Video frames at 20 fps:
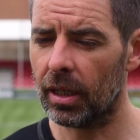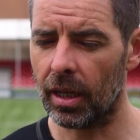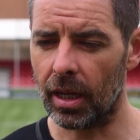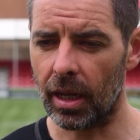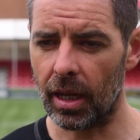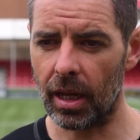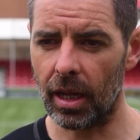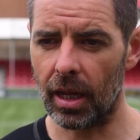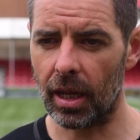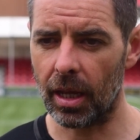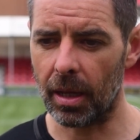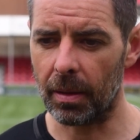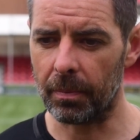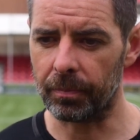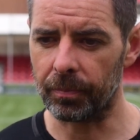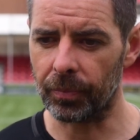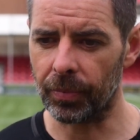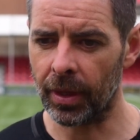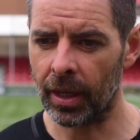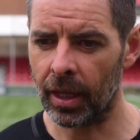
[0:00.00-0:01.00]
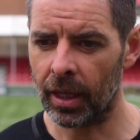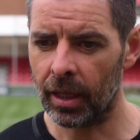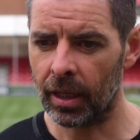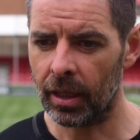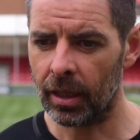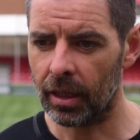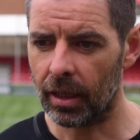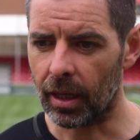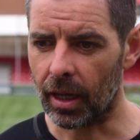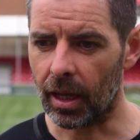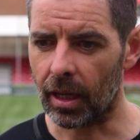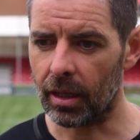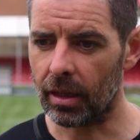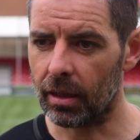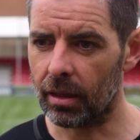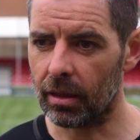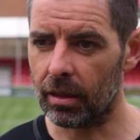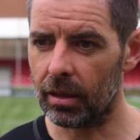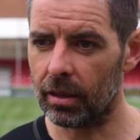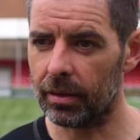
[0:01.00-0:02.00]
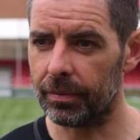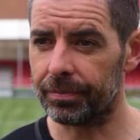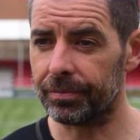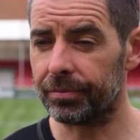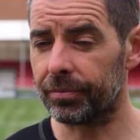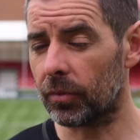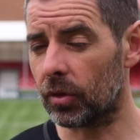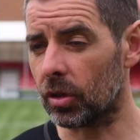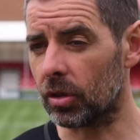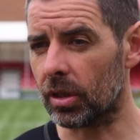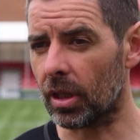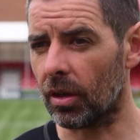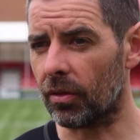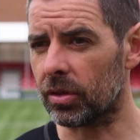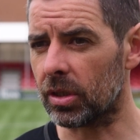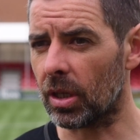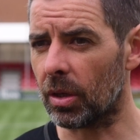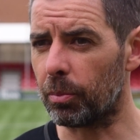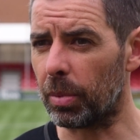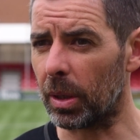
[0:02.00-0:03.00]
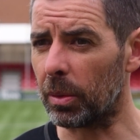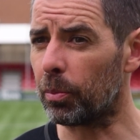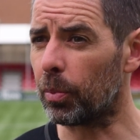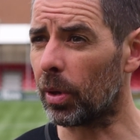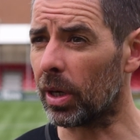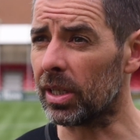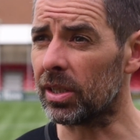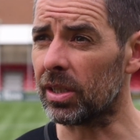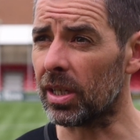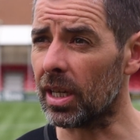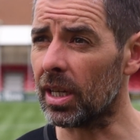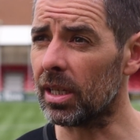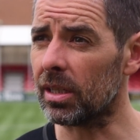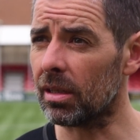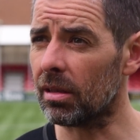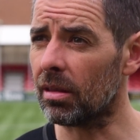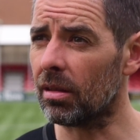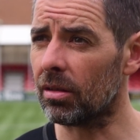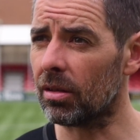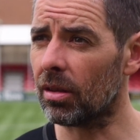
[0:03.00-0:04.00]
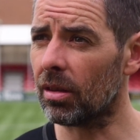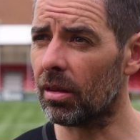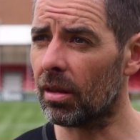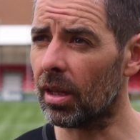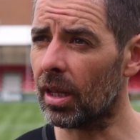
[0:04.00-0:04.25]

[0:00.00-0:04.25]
And just obviously being pre-season,